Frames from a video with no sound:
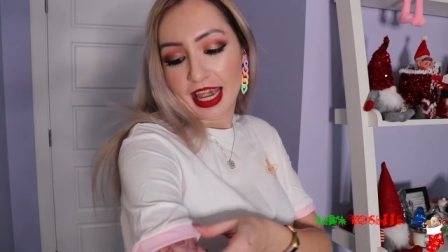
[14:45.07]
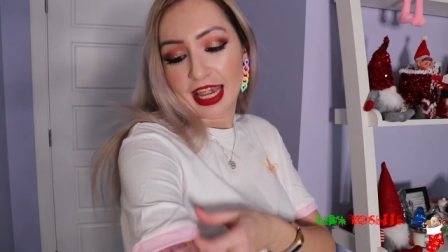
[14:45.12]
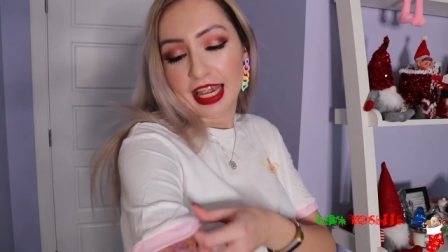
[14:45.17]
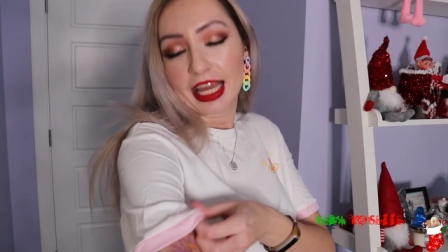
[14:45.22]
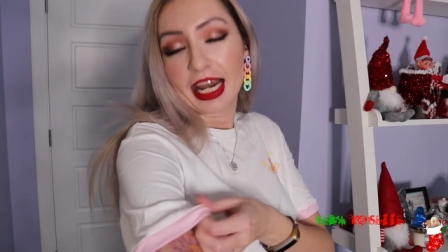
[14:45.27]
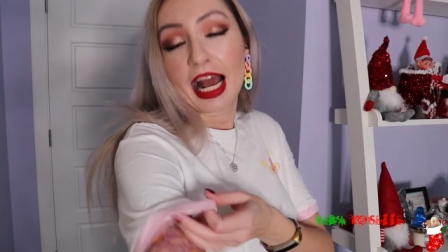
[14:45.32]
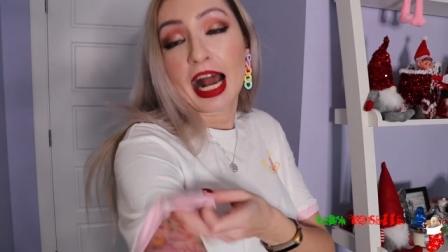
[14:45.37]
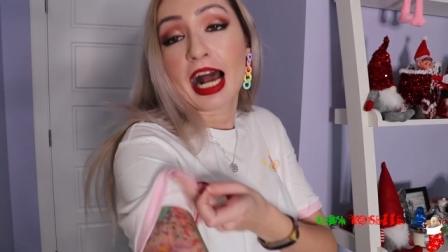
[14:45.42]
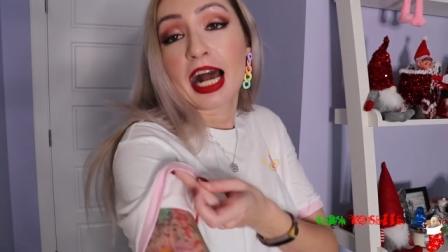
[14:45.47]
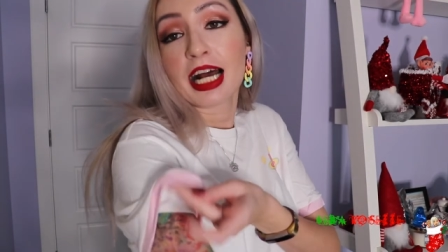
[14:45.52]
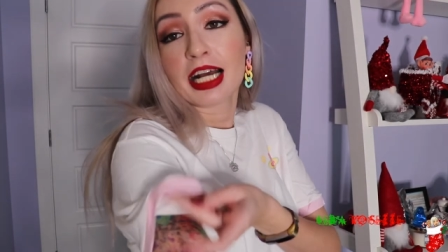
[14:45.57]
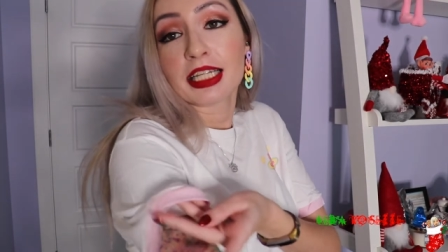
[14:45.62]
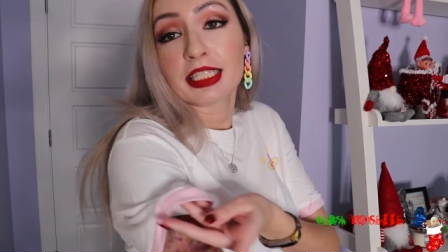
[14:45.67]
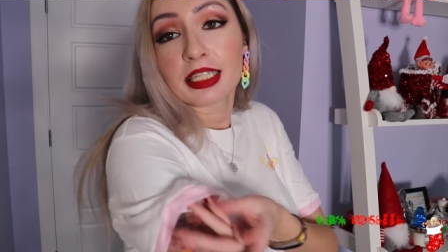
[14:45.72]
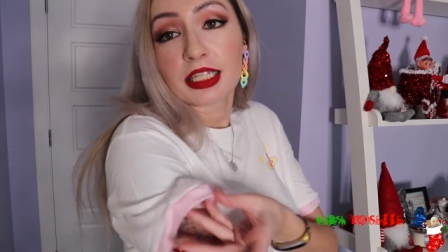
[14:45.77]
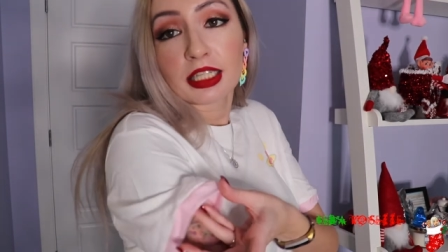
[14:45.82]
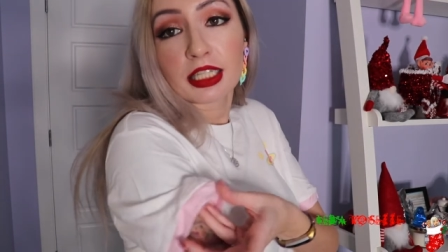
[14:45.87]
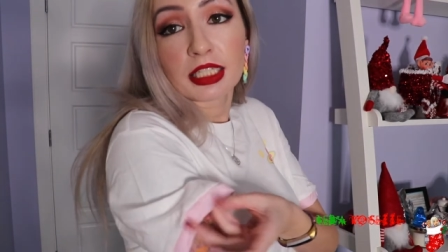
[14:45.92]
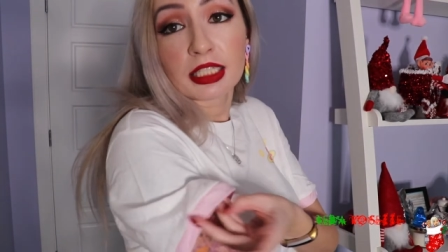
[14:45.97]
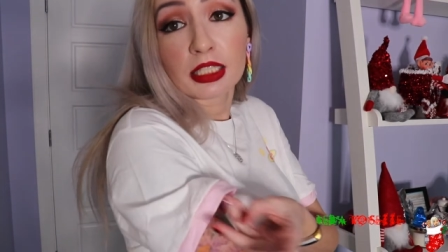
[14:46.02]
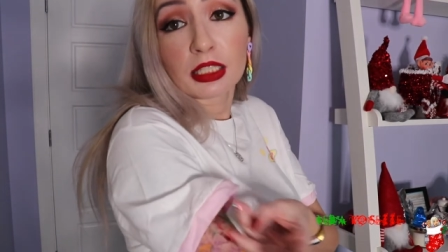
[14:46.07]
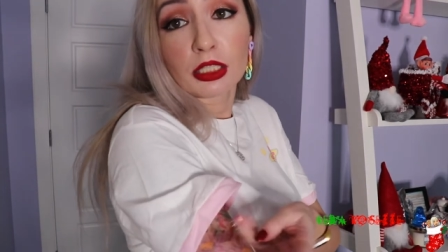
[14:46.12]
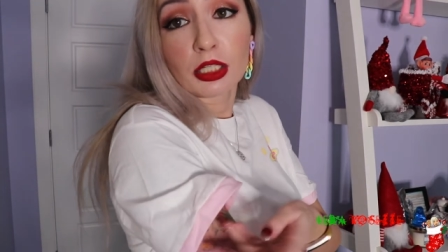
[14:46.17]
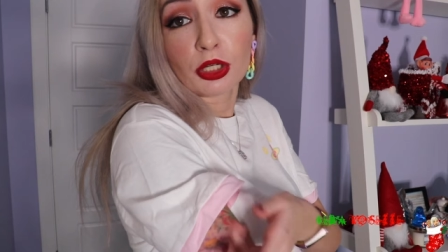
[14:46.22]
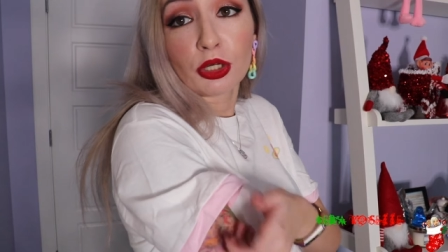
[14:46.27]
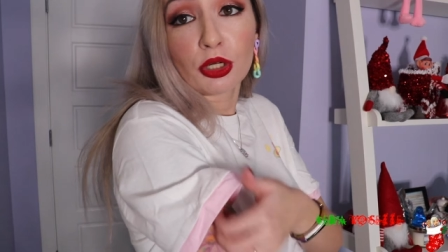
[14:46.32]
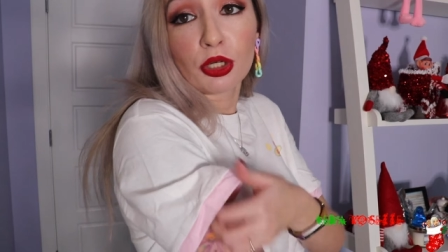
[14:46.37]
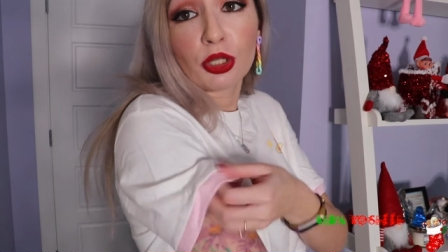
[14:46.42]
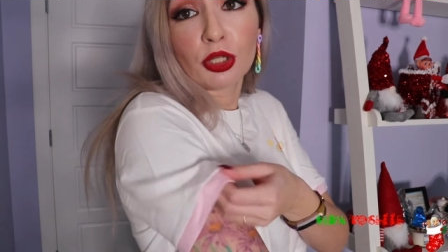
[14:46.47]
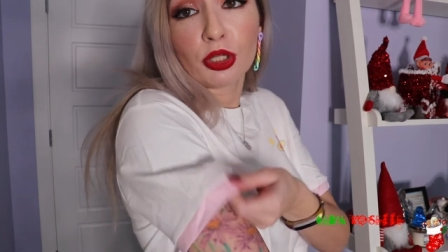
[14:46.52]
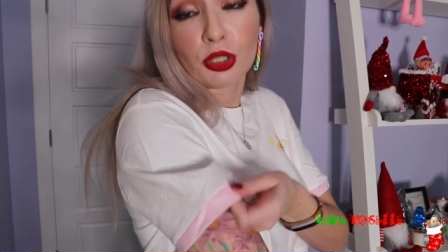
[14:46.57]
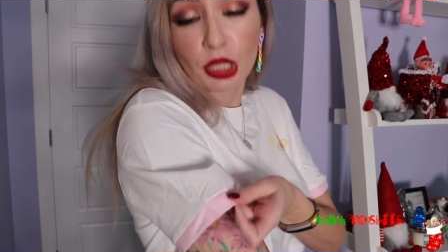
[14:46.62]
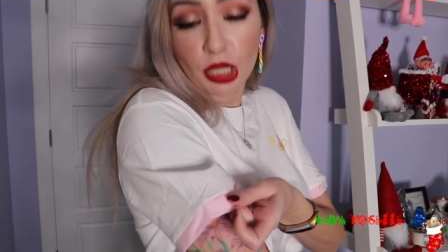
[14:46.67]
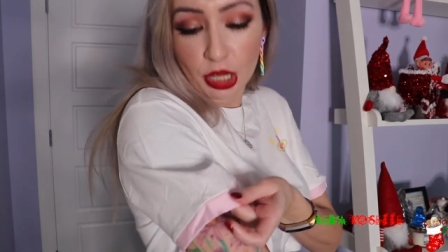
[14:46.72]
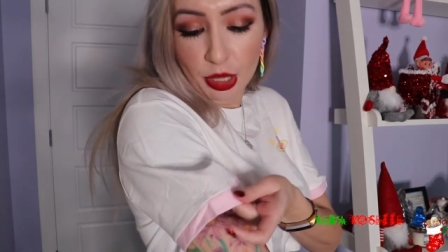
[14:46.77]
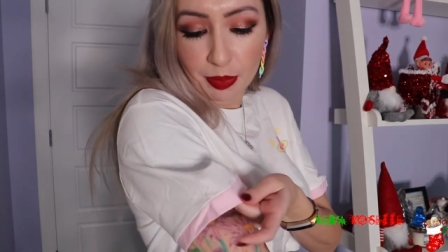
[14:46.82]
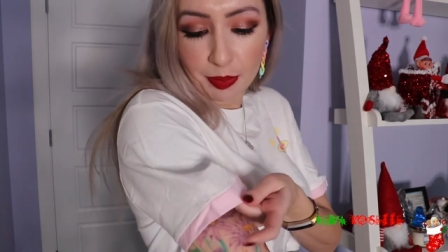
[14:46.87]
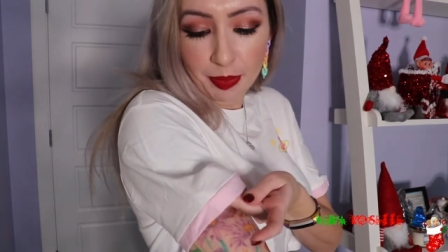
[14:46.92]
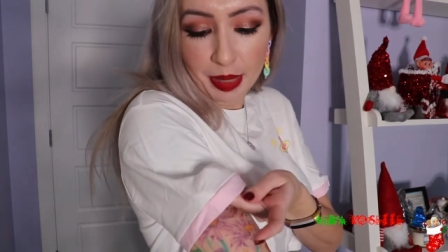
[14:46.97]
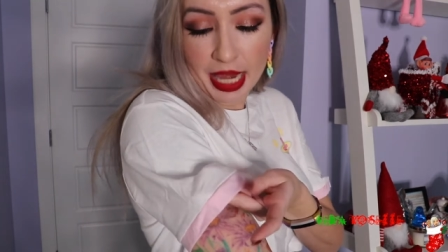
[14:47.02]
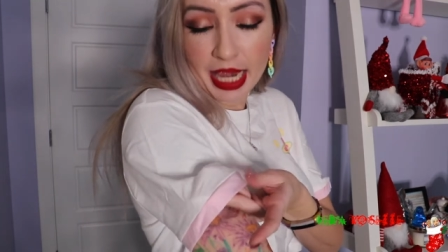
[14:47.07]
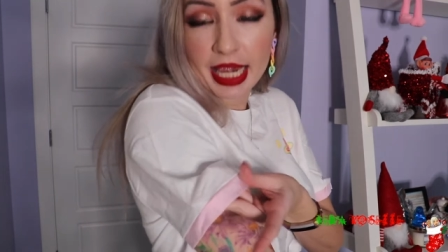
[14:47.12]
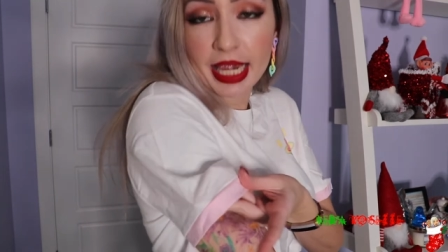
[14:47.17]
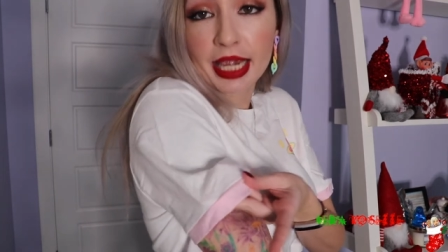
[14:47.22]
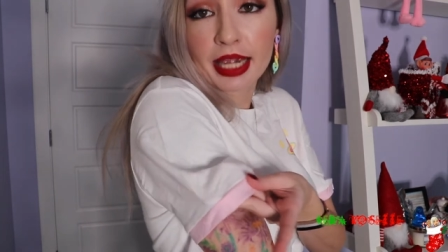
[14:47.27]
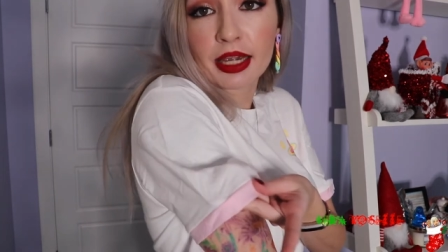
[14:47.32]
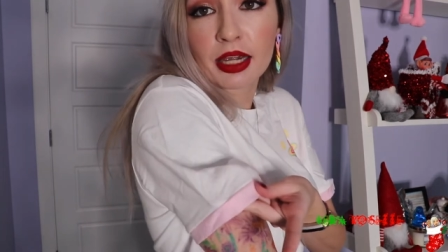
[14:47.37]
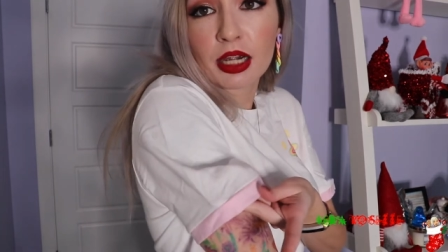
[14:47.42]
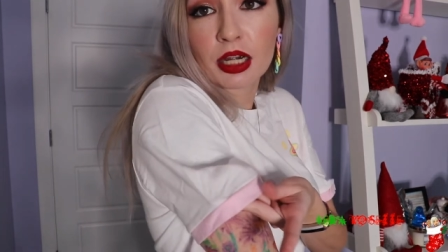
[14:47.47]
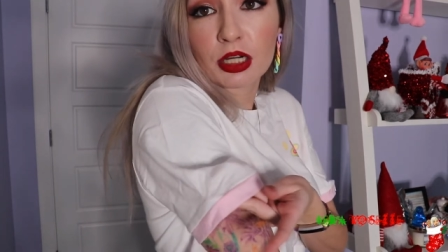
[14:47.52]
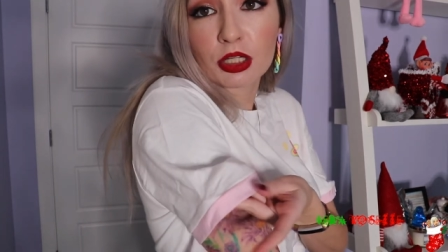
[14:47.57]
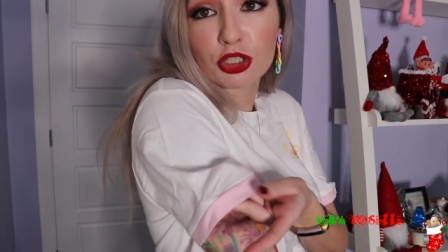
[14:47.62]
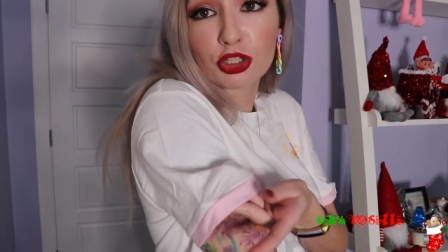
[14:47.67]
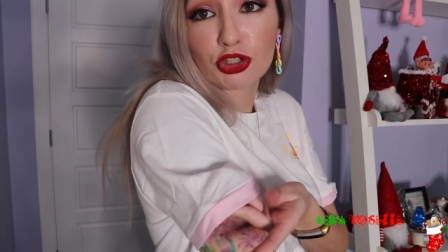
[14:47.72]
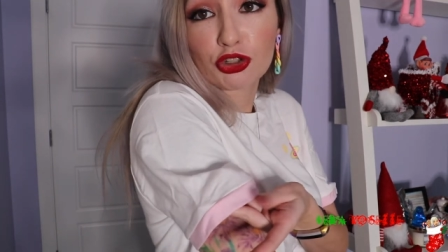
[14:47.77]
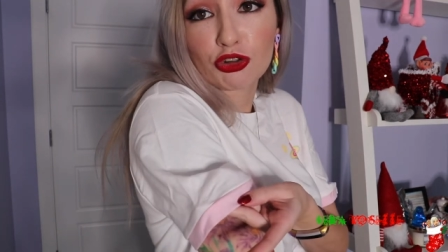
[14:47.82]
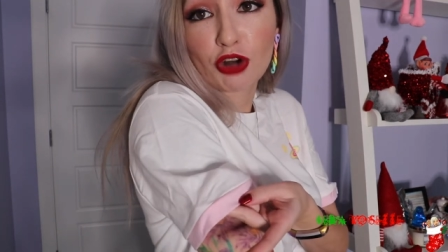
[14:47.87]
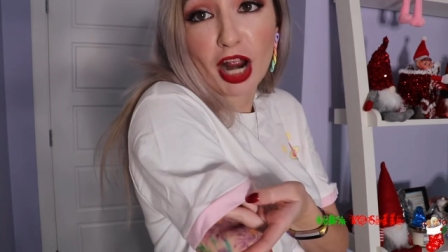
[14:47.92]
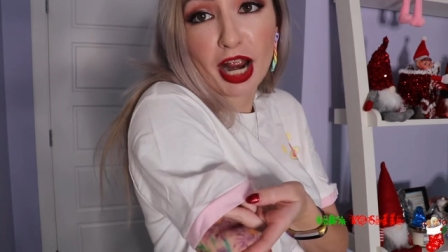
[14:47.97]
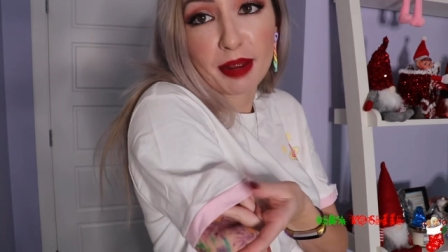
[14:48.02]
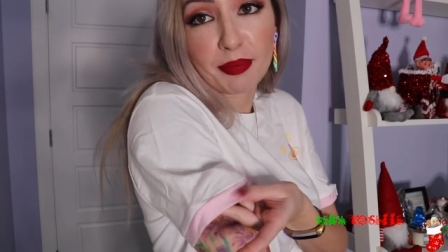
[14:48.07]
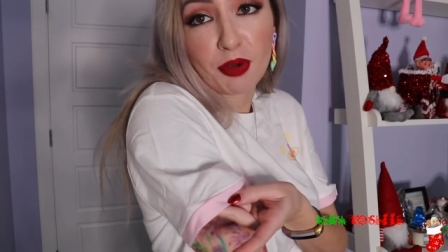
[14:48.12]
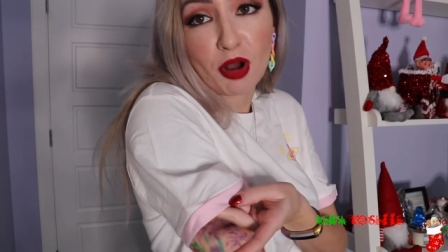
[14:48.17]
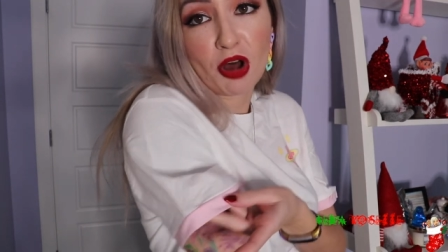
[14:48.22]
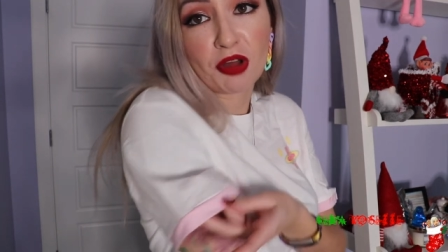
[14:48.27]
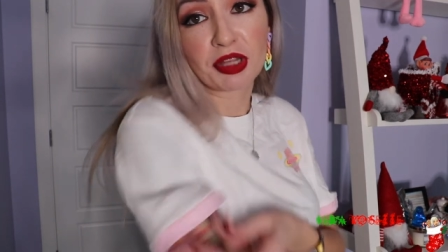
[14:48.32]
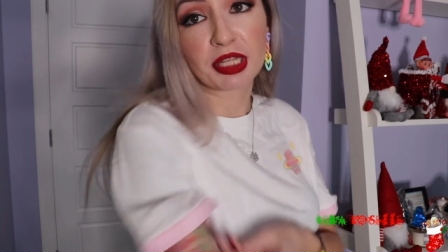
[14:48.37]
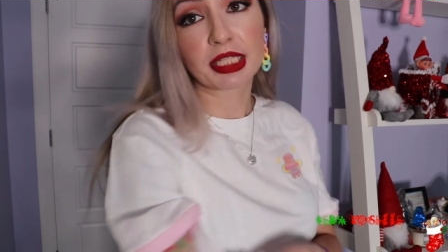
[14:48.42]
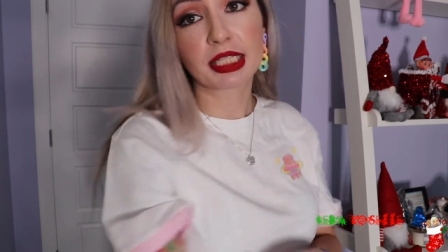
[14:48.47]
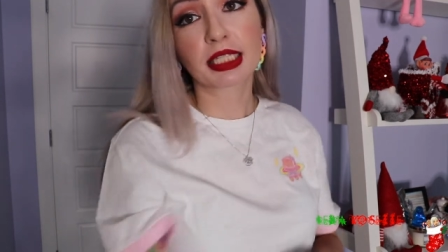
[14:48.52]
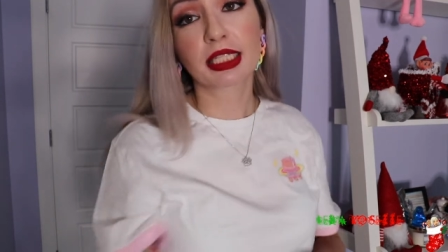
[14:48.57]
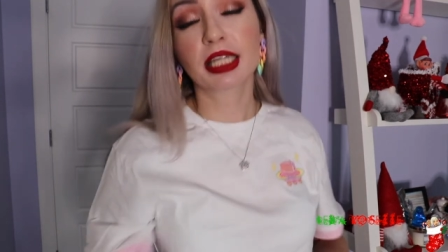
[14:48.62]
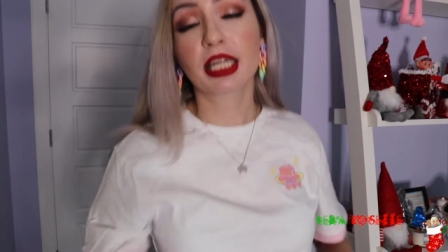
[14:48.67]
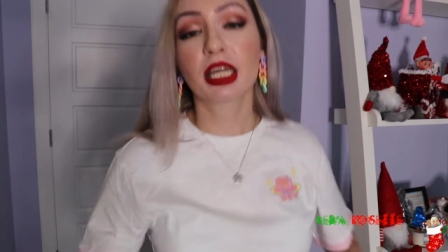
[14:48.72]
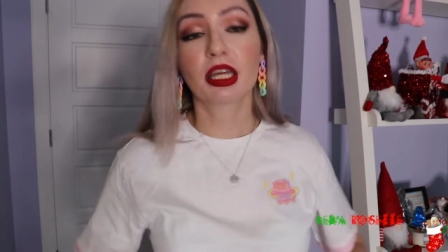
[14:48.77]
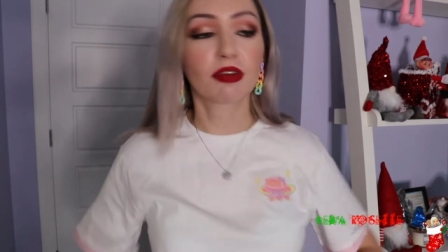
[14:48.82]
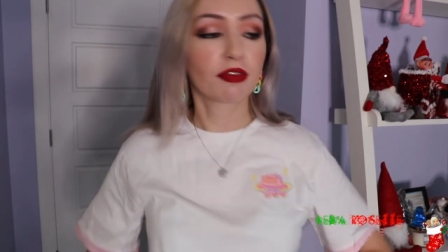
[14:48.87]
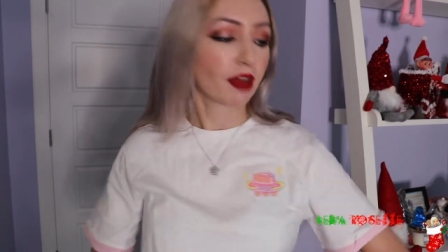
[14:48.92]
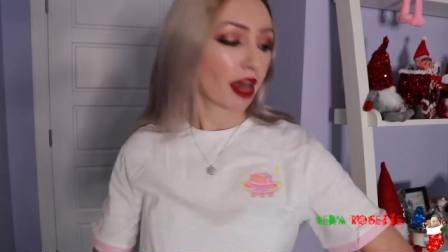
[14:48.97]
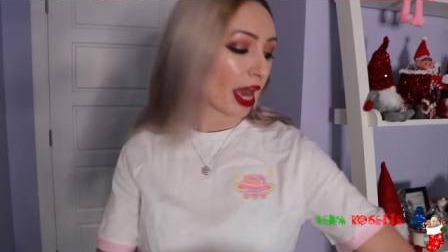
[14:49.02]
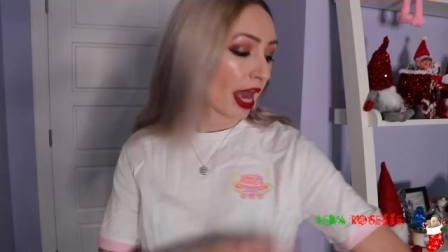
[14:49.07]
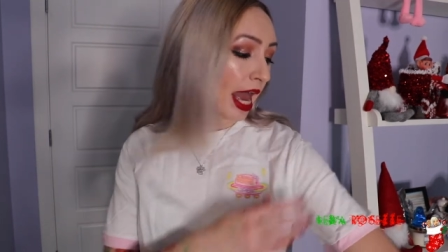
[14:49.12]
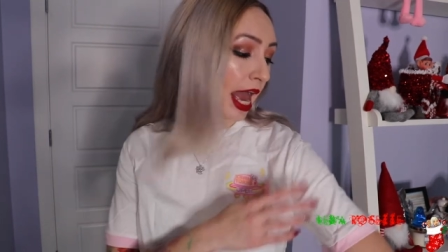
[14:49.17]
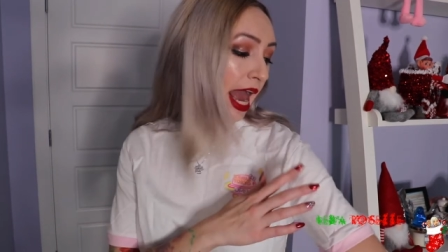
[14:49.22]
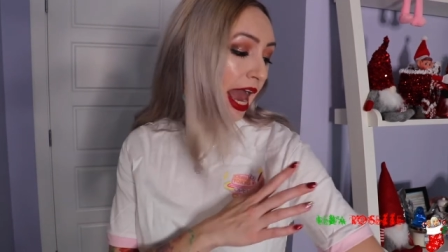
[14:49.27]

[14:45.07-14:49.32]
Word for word: It has this little pink stripe on the sleeve,